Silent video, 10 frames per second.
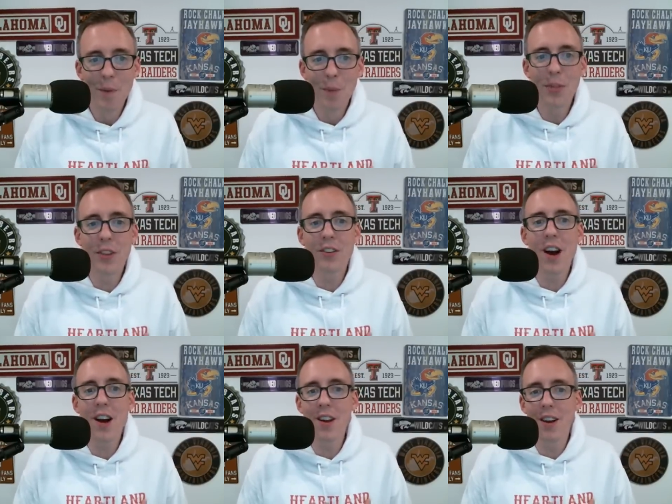put this
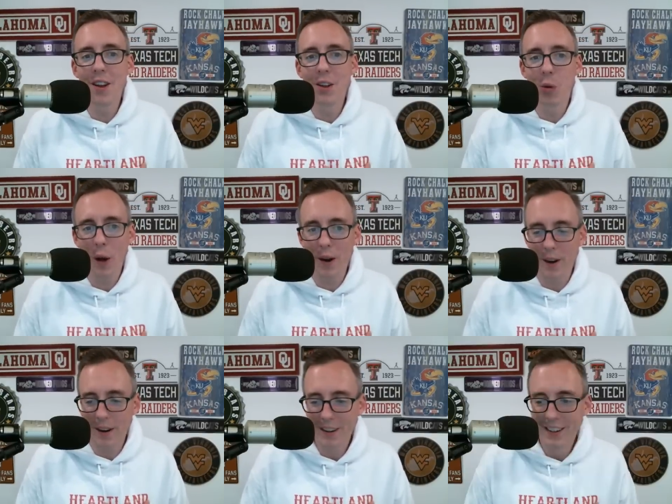on
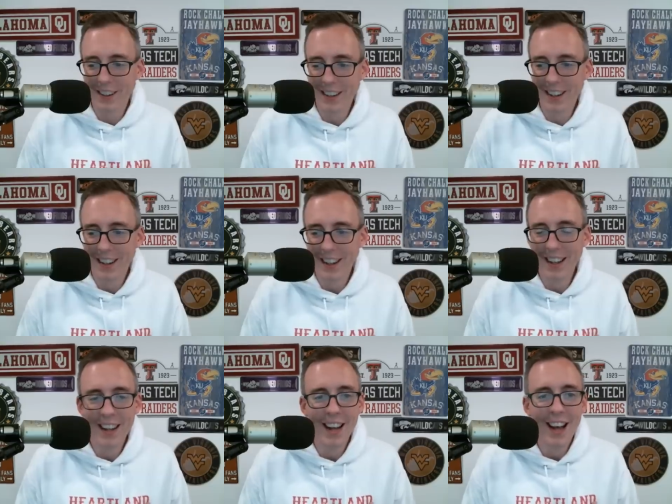Twitter.
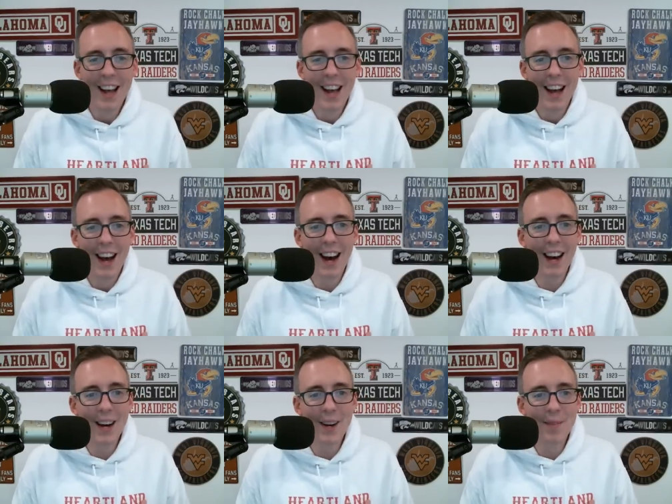
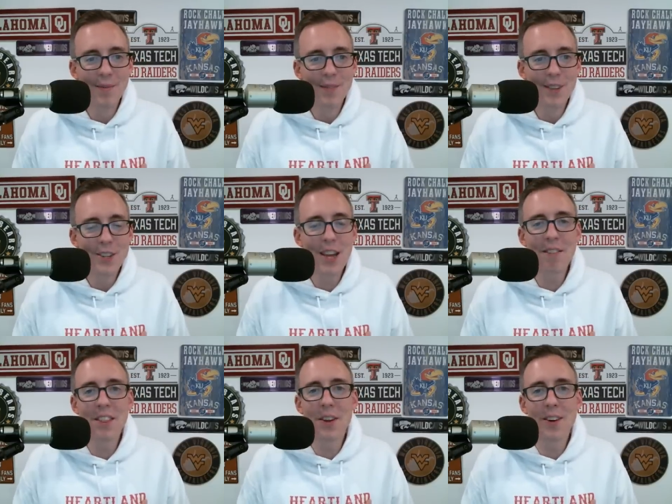
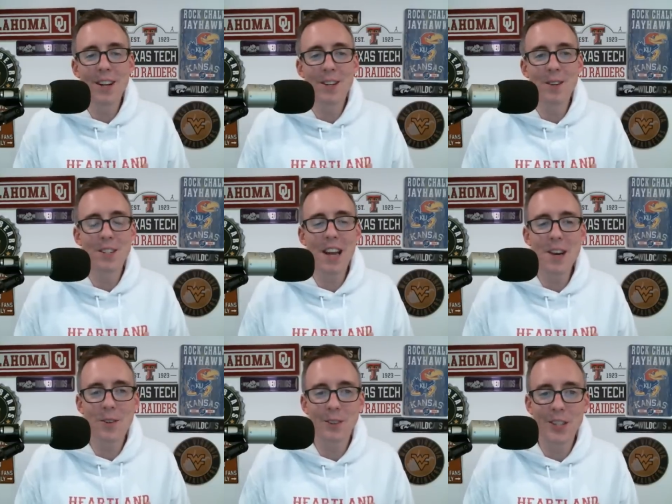7:32
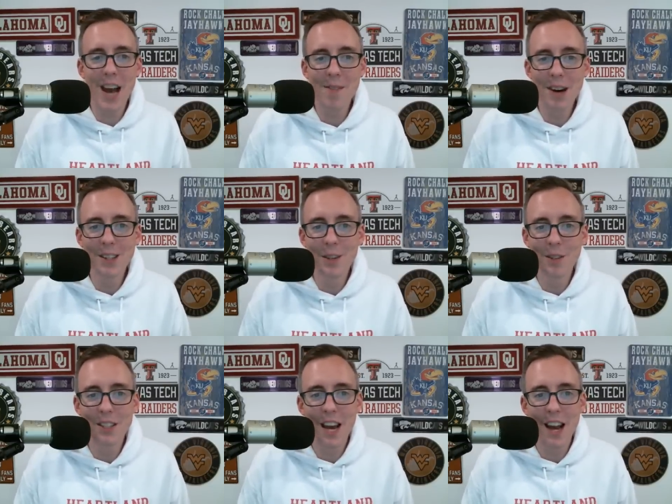Central Time on
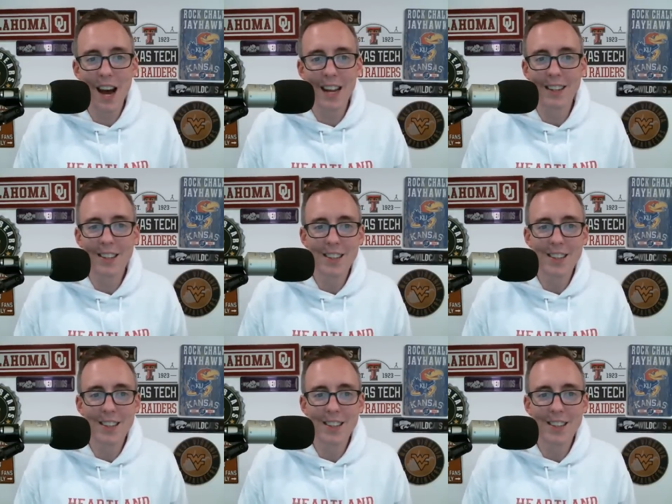Tuesday night.